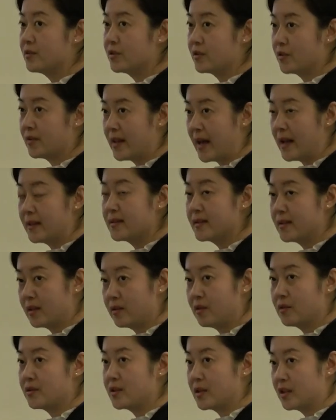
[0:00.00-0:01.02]
So that
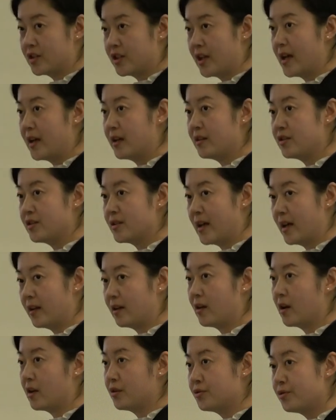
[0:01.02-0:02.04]
signals a change
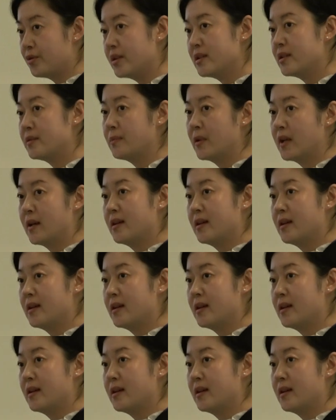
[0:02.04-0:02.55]
that countries